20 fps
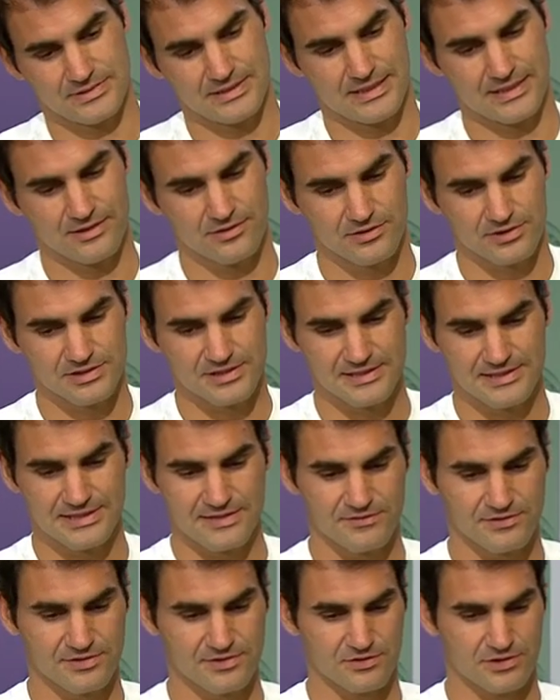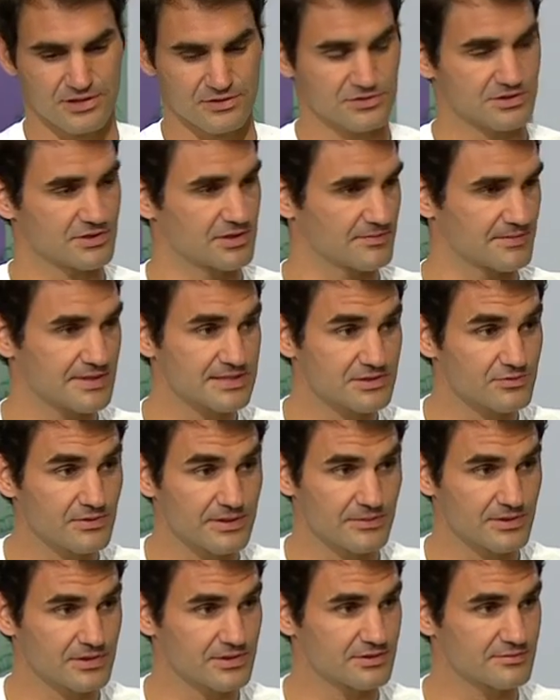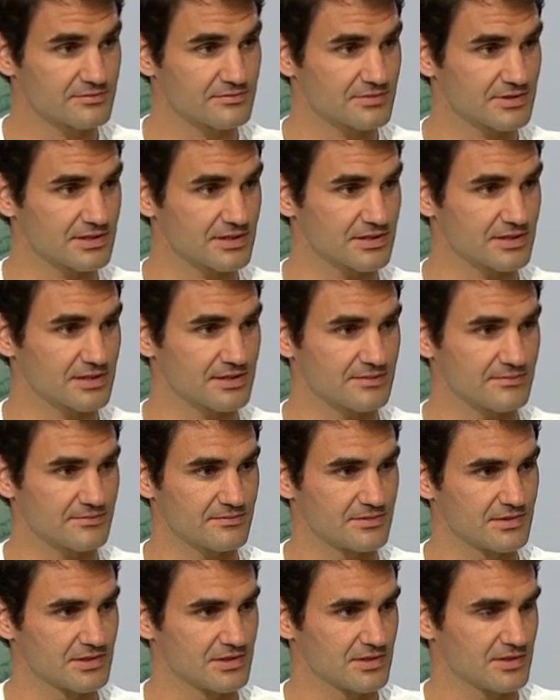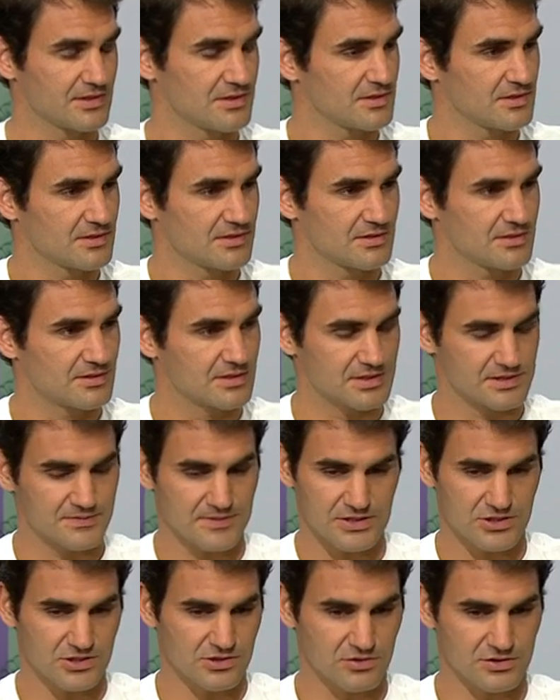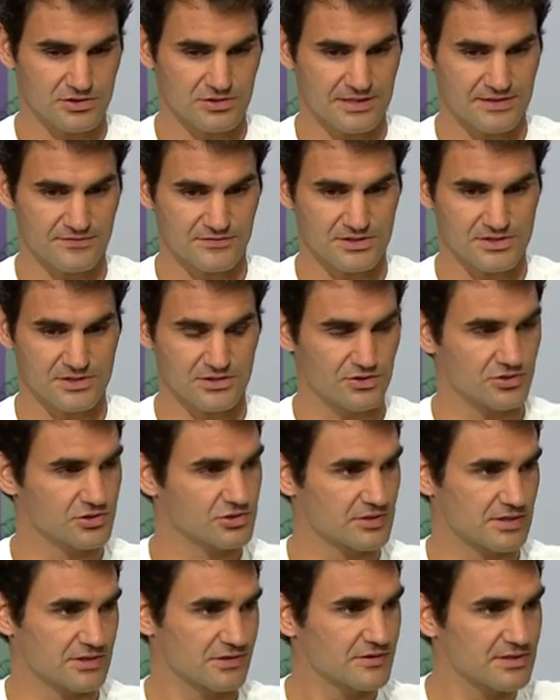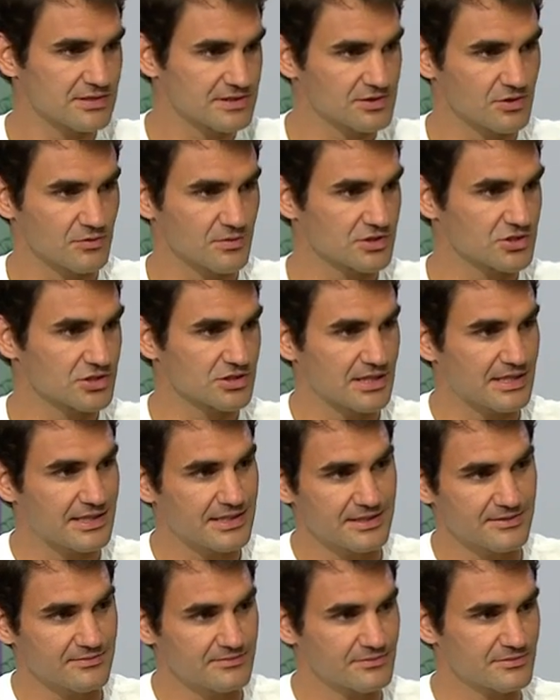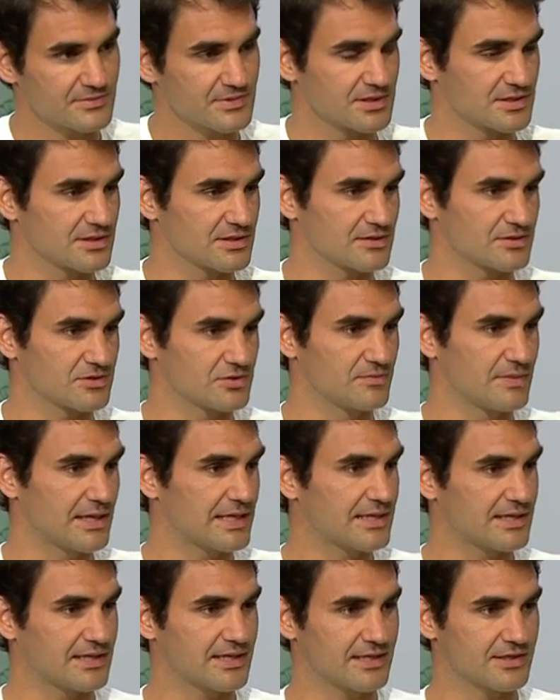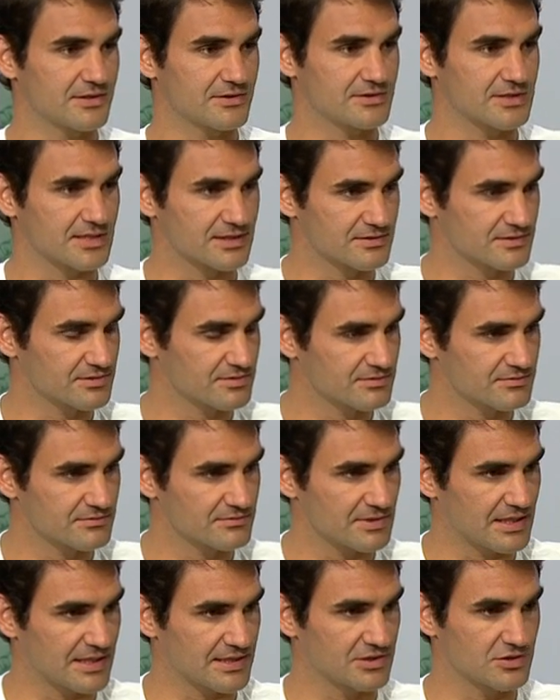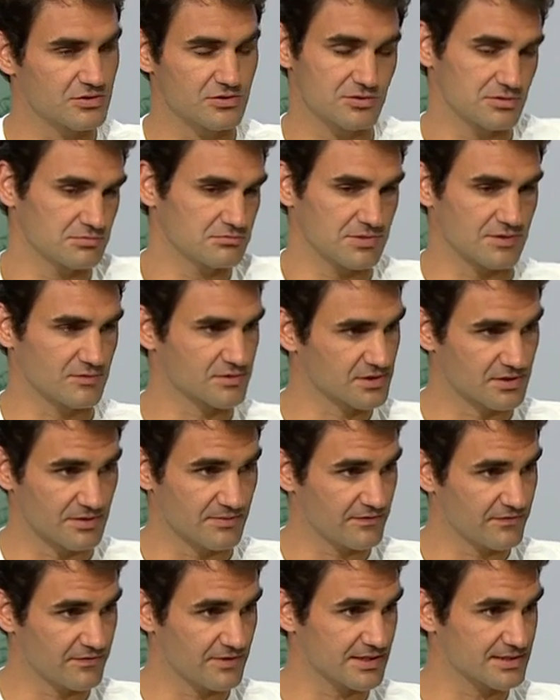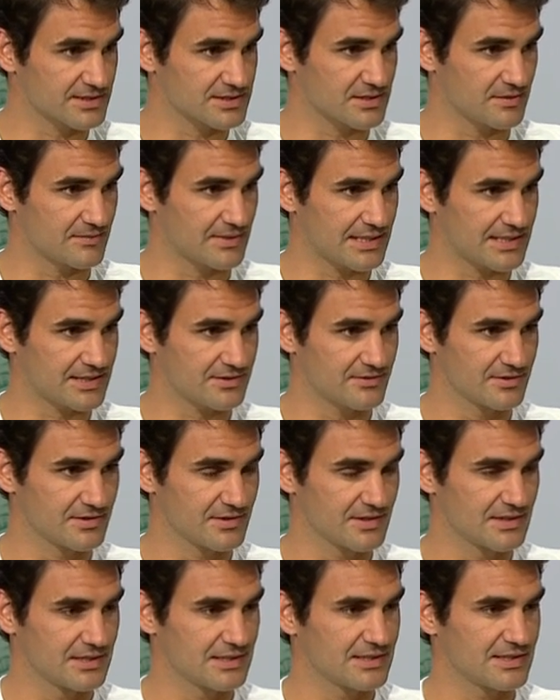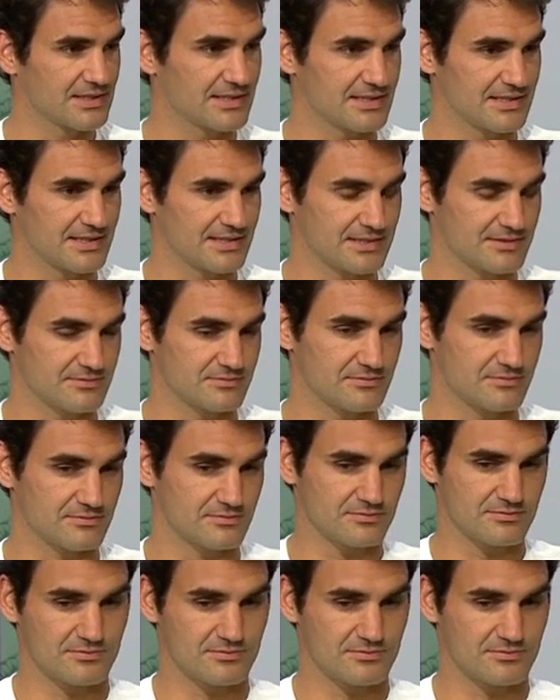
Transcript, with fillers: i honestly never thought i was going to miss wimbledon um, especially also after surgery i knew i had so much time uh, to make it here that i knew i was going to be fine somehow um,